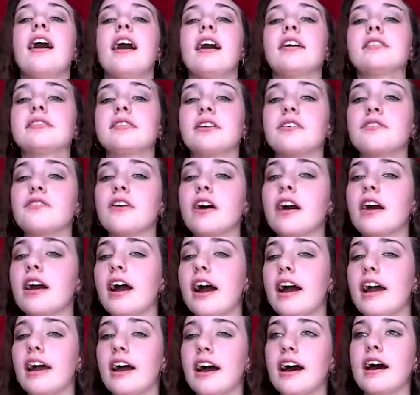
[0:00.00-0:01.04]
So far
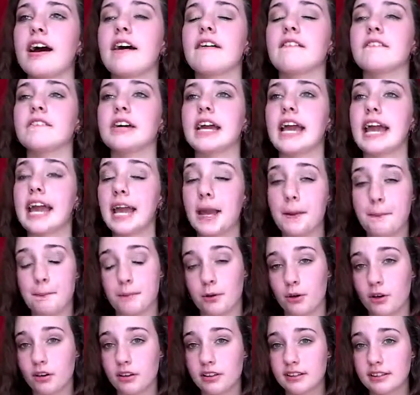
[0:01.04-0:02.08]
I have 8
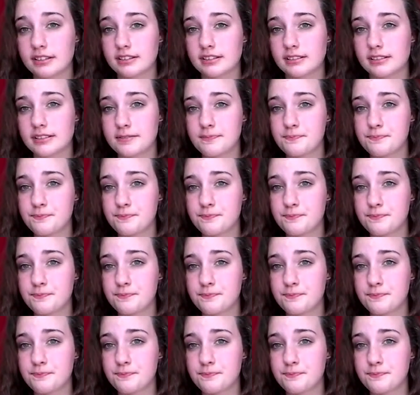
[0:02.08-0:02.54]
books.